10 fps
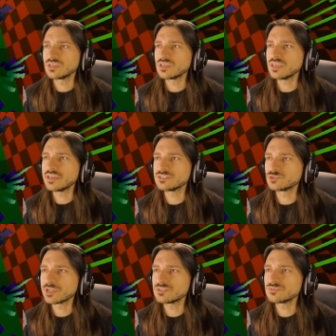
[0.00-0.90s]
He has
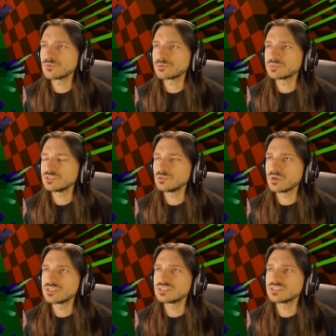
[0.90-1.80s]
transformed into
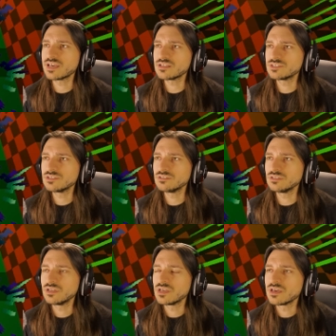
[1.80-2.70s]
a
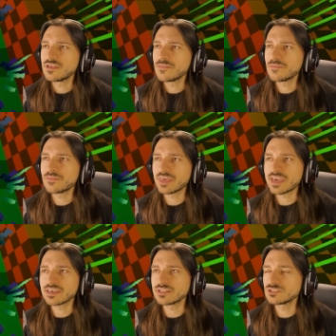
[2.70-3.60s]
skeletal
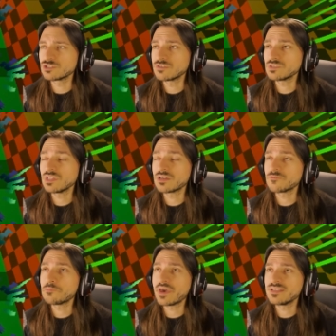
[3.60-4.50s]
thing that deserves a lot
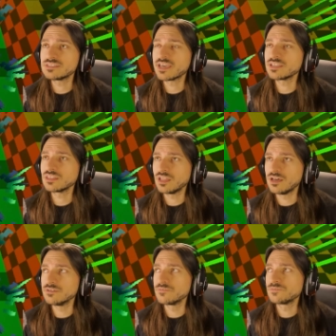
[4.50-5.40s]
of pets and
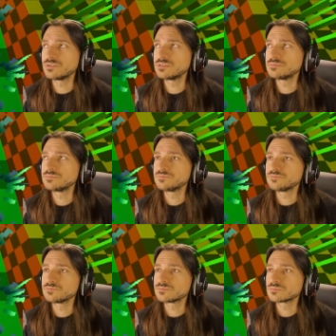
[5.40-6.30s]
love.
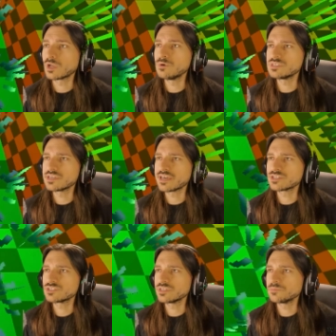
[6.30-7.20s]
Oh, he's like
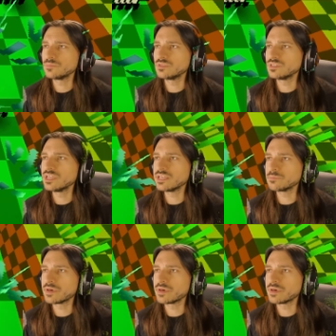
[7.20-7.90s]
actually needing